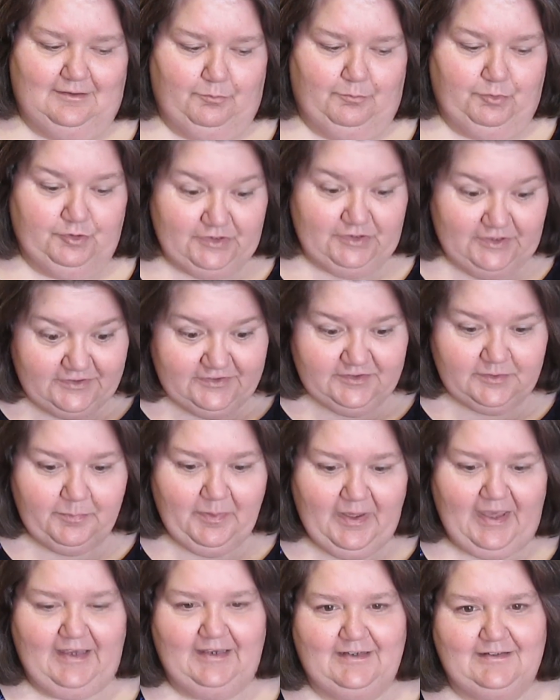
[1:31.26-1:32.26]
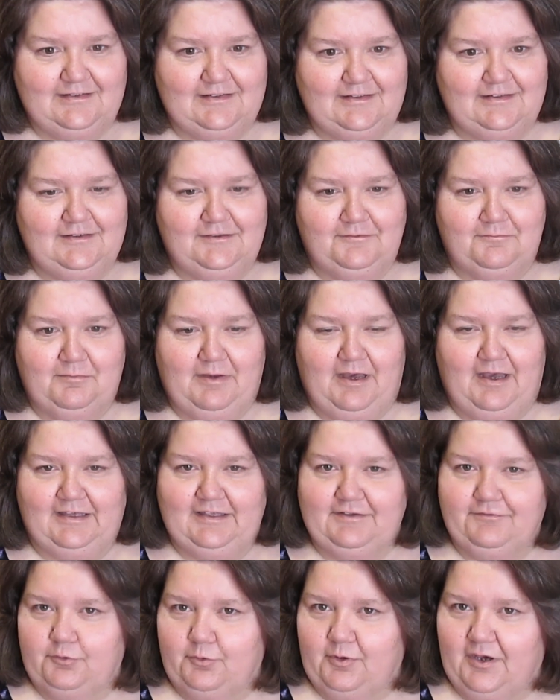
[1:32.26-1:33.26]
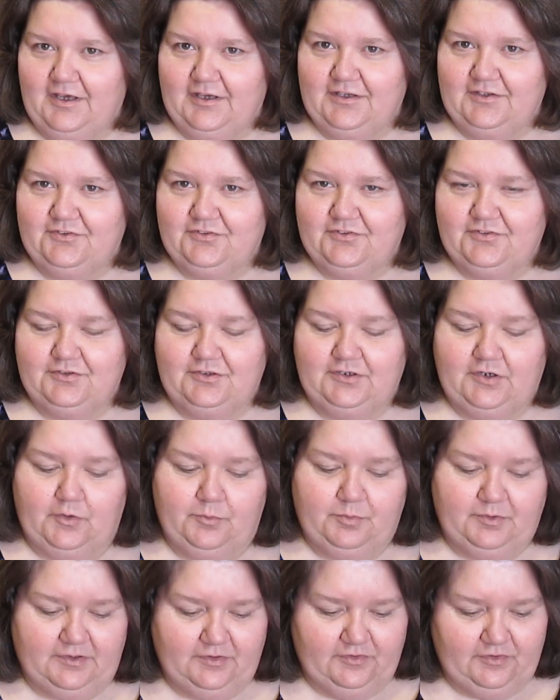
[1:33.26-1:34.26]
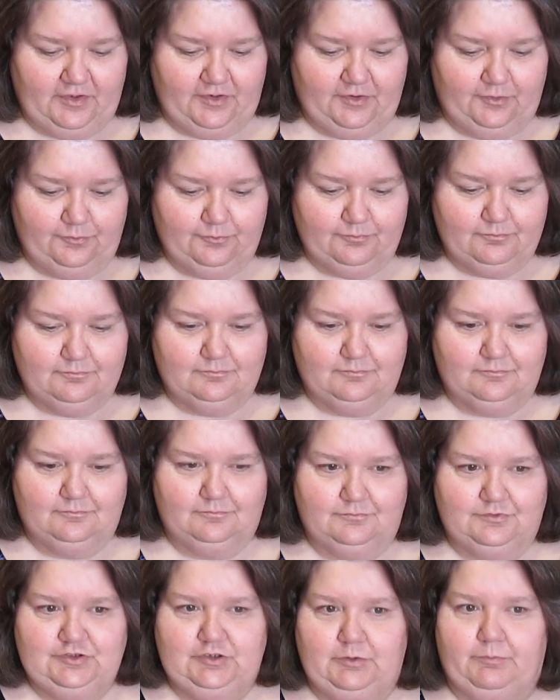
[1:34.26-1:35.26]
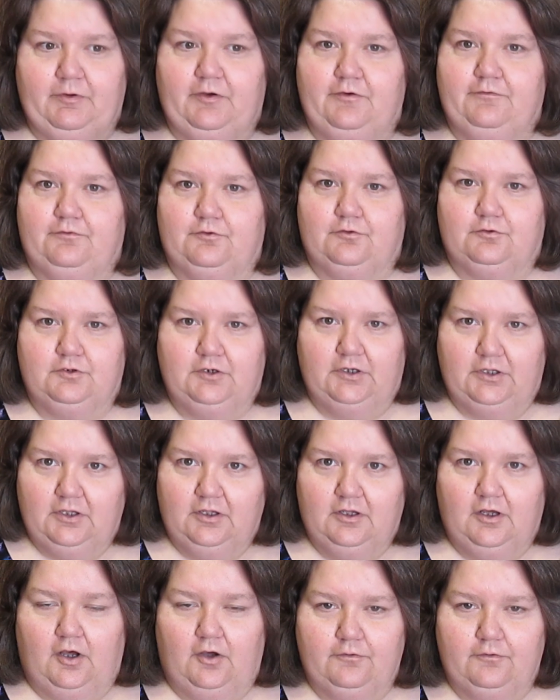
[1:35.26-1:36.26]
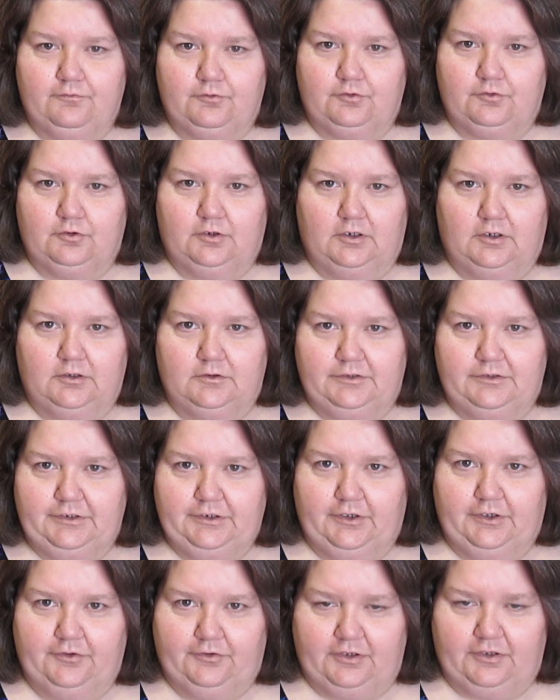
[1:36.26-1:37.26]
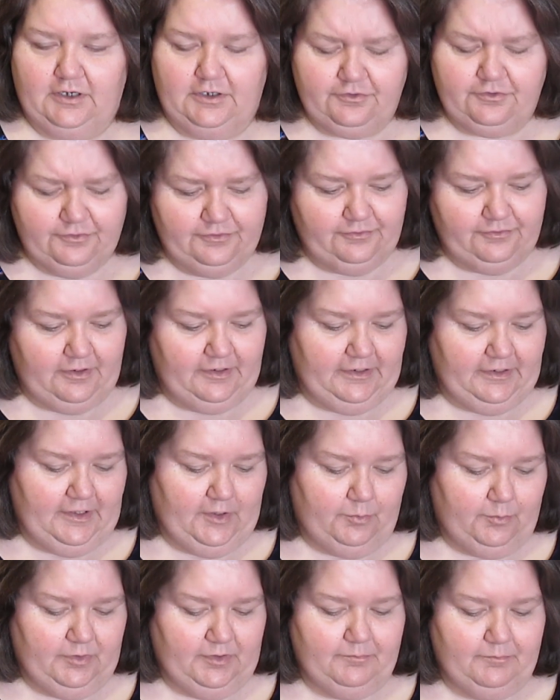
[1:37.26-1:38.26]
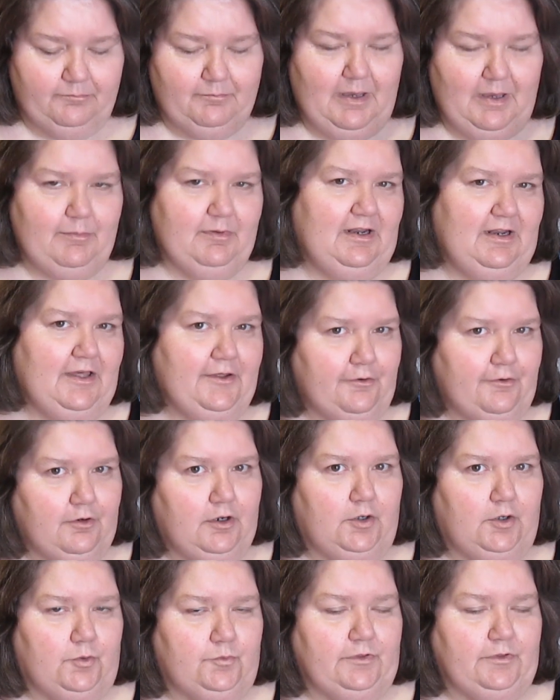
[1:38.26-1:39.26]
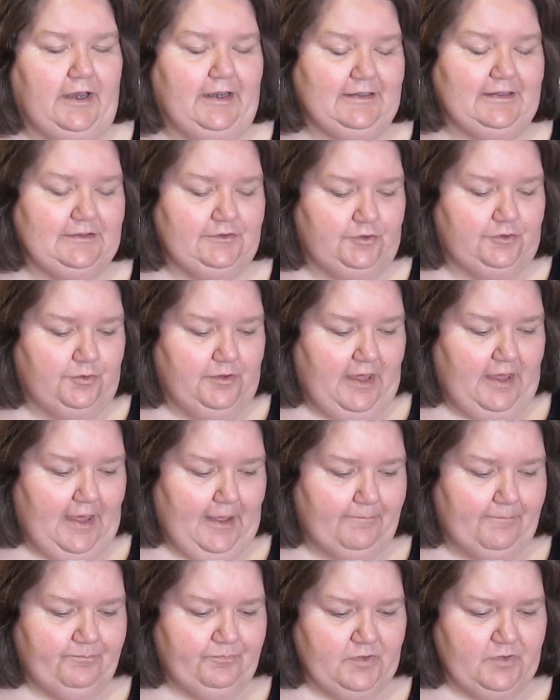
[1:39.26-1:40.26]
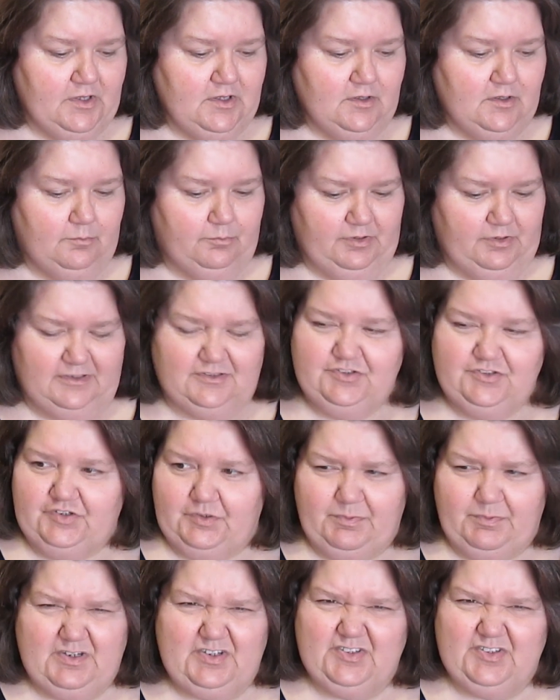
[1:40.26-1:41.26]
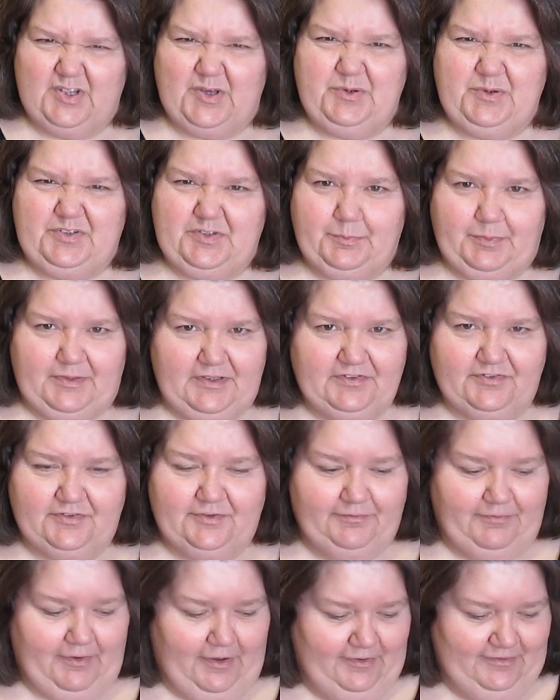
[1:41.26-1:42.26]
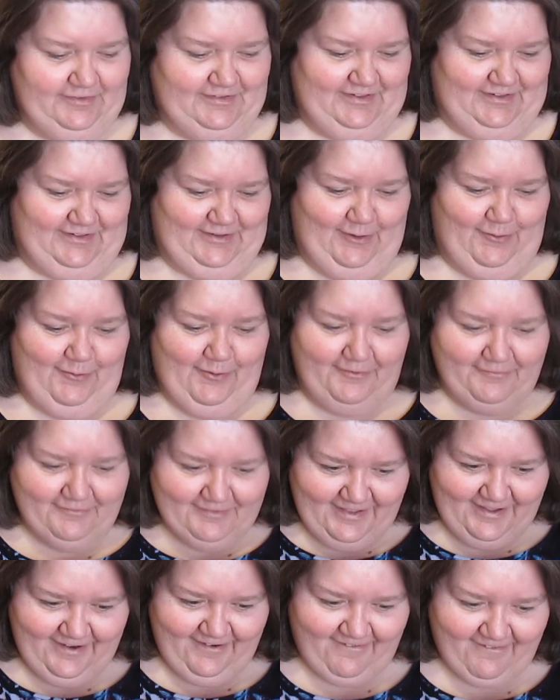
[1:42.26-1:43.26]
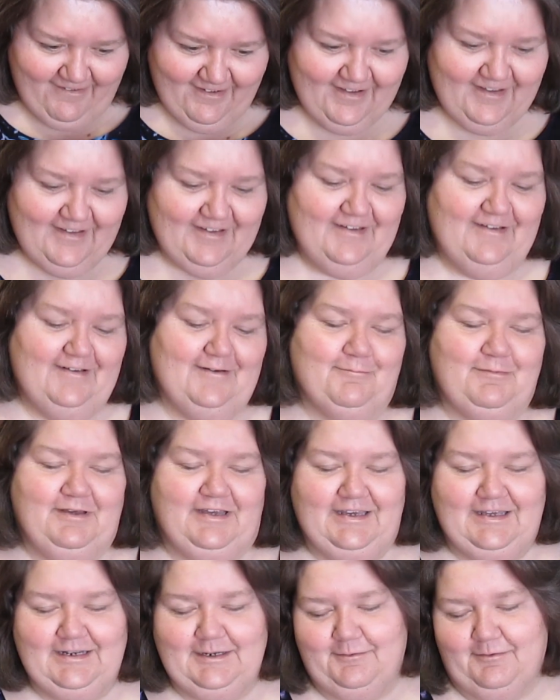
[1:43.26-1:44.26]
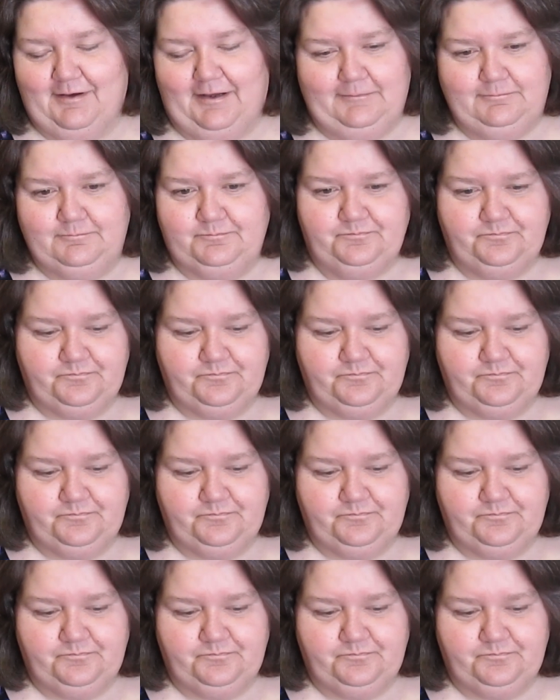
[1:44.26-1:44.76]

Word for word: participate in my giveaways, you know, because I don't ship over in other countries right now, but maybe later on I can do that. But shipping is so expensive to go over there. But anyway,